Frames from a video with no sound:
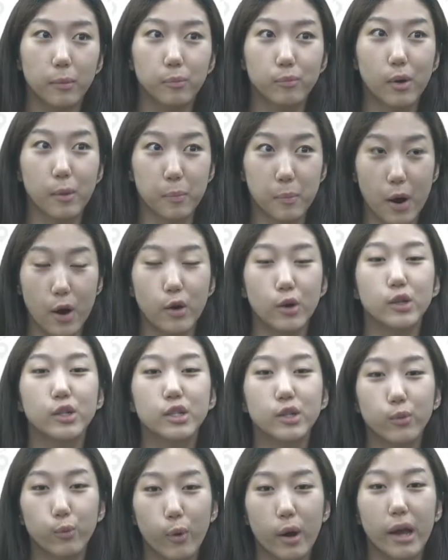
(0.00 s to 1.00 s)

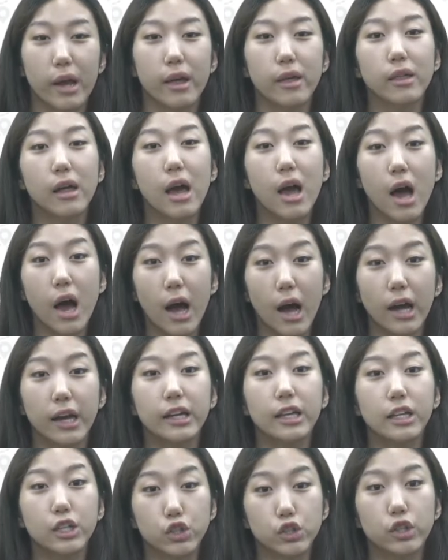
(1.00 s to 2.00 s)
proposed with
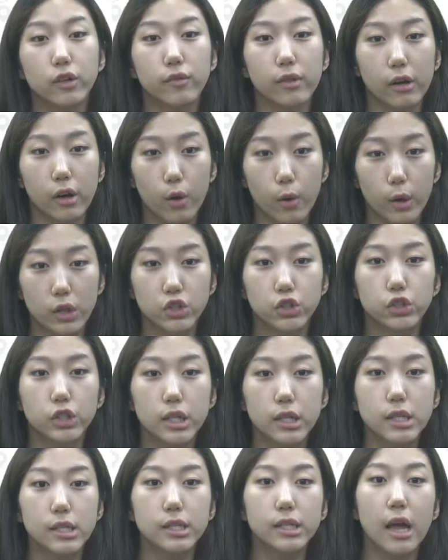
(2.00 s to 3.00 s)
each of the
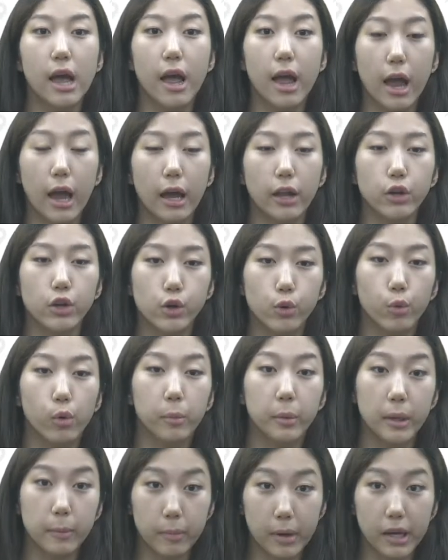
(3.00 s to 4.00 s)
questions, and you will
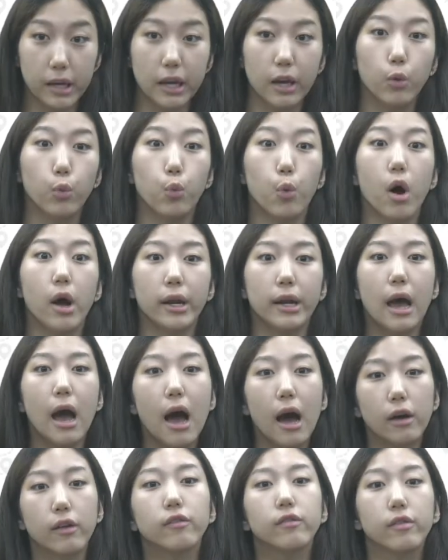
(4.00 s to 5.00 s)
be picking one
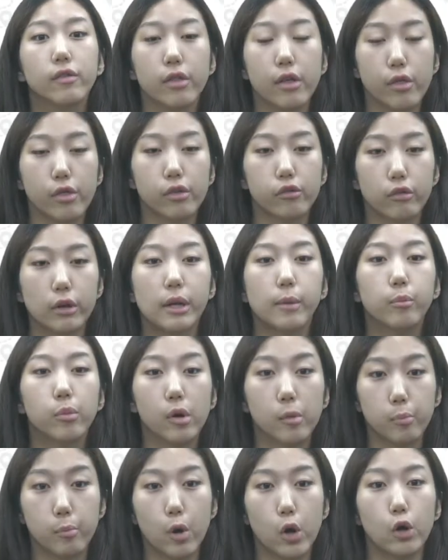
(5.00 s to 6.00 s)
out of the 3
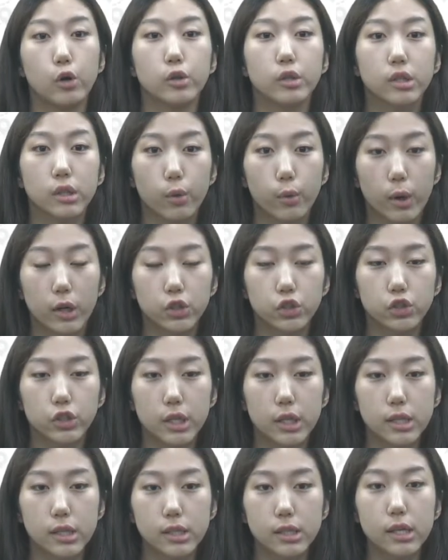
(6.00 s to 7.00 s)
proposed
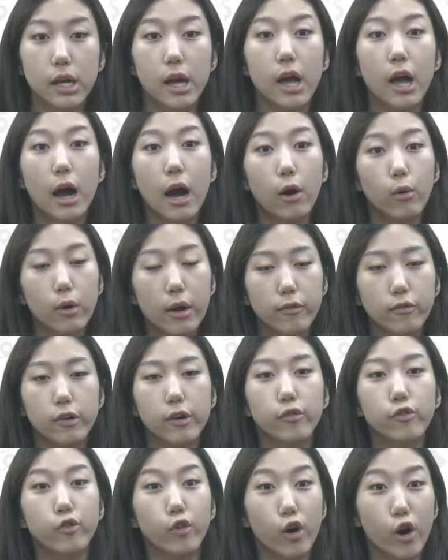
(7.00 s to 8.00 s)
questions. However,
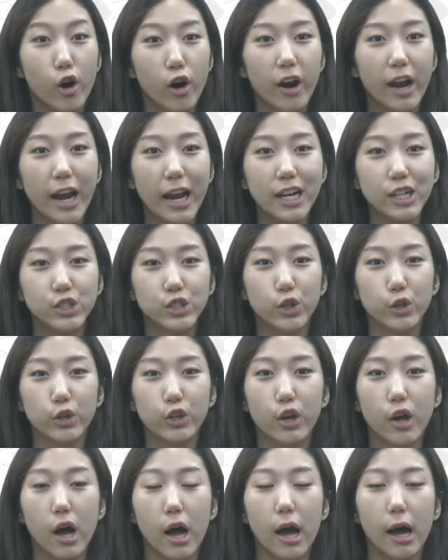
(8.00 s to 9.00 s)
for our HL
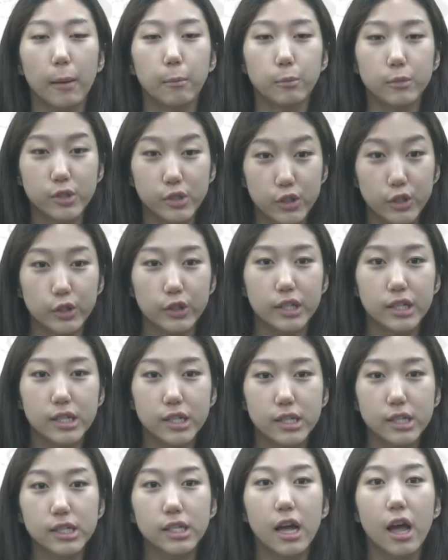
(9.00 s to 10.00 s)

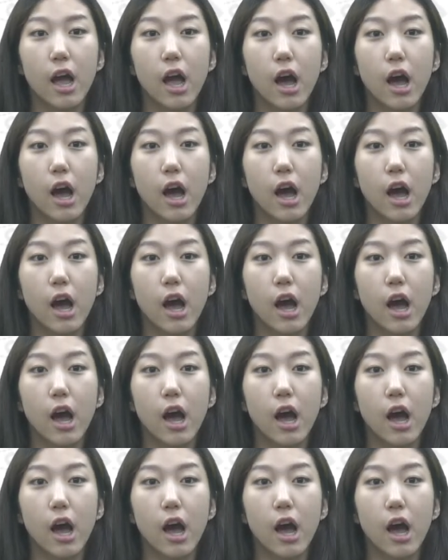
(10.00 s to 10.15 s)
students,